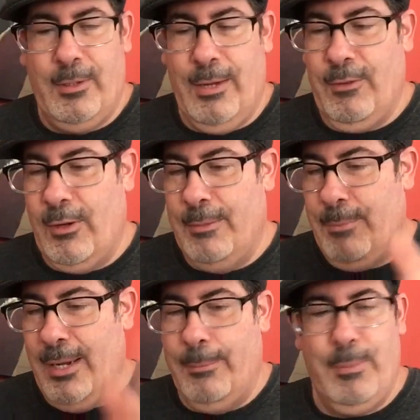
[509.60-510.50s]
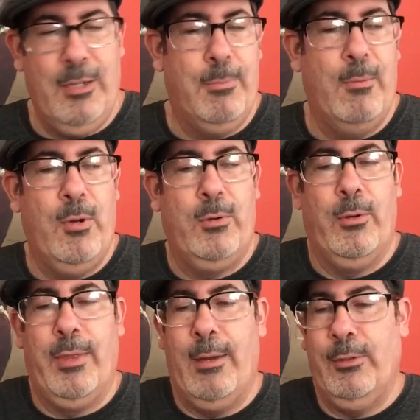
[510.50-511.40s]
Cover art by Peach
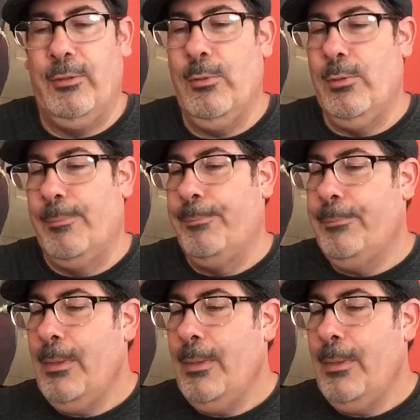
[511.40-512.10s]
Momoko, that was cool.